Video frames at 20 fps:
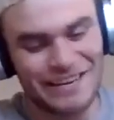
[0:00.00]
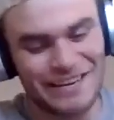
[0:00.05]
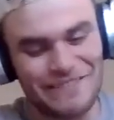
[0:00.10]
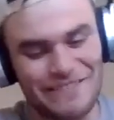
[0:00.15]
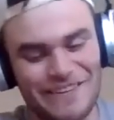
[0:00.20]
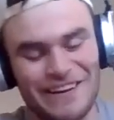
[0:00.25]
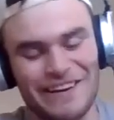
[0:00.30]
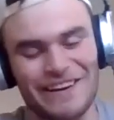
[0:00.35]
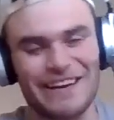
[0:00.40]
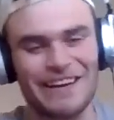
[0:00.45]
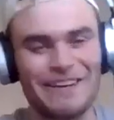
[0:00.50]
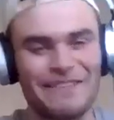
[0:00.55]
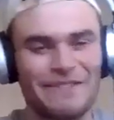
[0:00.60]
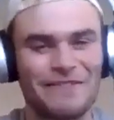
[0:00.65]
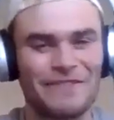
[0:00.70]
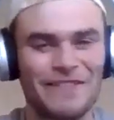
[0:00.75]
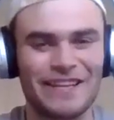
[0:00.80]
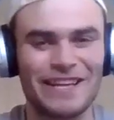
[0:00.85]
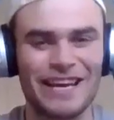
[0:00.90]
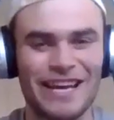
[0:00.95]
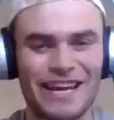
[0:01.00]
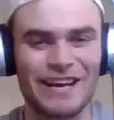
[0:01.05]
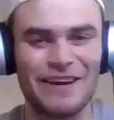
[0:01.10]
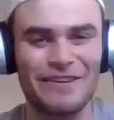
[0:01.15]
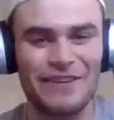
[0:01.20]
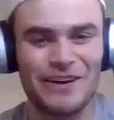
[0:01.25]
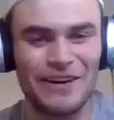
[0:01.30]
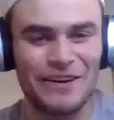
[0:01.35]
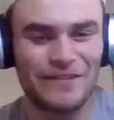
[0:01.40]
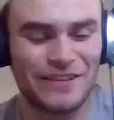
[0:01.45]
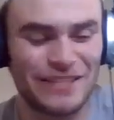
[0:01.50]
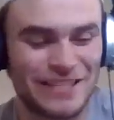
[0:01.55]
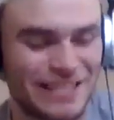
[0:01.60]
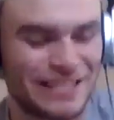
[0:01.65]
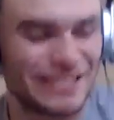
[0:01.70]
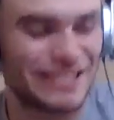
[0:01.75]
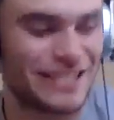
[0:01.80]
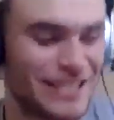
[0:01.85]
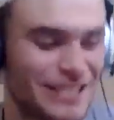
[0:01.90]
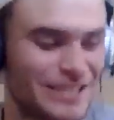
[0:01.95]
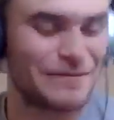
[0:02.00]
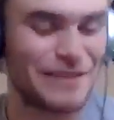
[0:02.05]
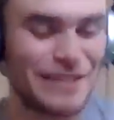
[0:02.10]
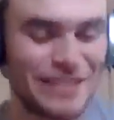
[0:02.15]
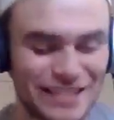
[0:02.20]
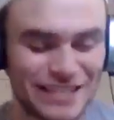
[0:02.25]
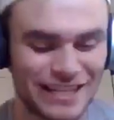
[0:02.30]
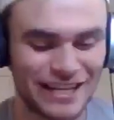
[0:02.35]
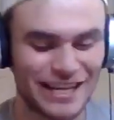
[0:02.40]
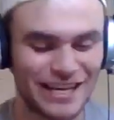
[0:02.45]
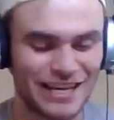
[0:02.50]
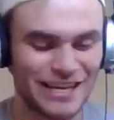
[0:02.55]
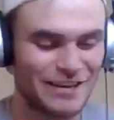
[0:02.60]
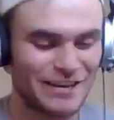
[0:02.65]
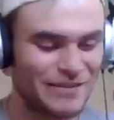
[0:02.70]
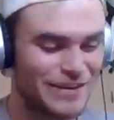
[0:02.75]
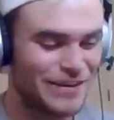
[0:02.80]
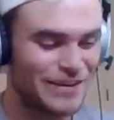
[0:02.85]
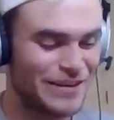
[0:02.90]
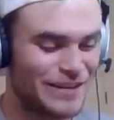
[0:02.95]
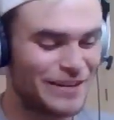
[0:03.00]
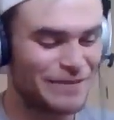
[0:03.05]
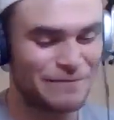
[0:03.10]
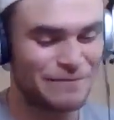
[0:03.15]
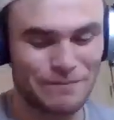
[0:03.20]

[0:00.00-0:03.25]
Fair enough. Yeah, well, obviously, you just mentioned there you were